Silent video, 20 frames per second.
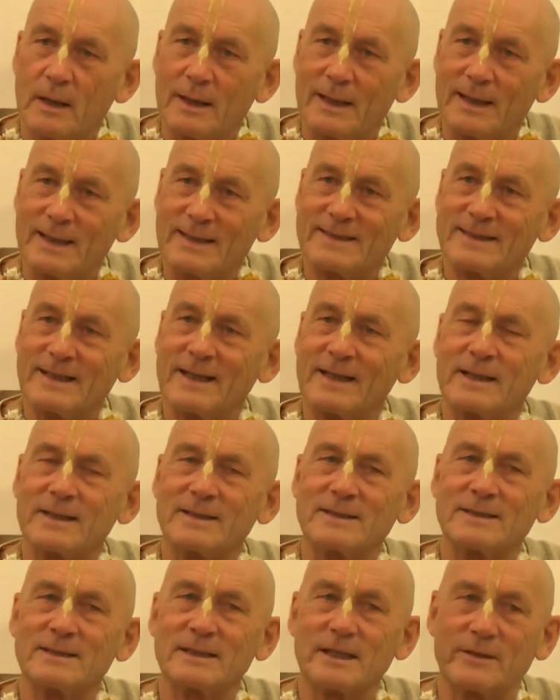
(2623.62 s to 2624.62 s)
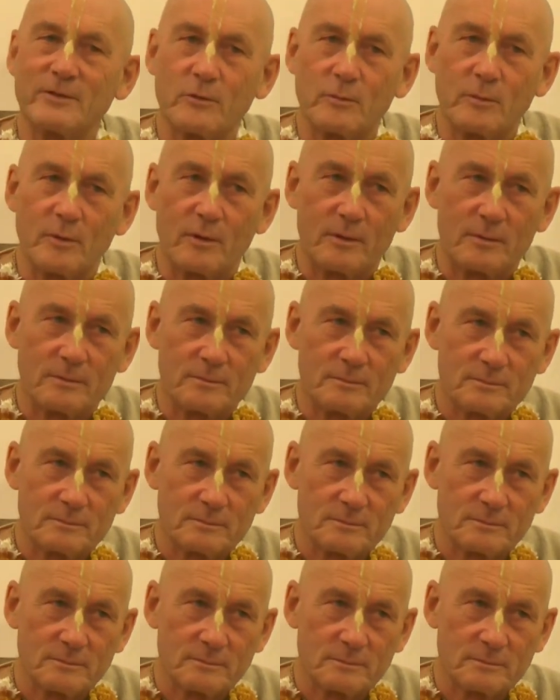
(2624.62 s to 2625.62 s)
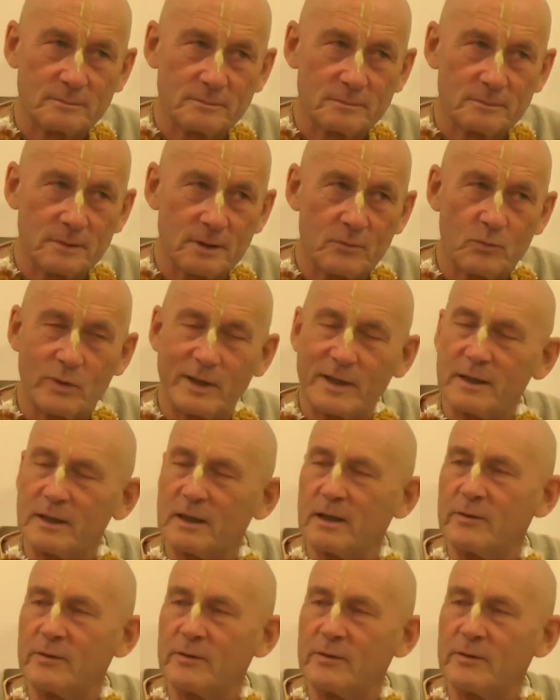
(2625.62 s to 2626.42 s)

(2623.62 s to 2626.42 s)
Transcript: He's inconceivable. And we can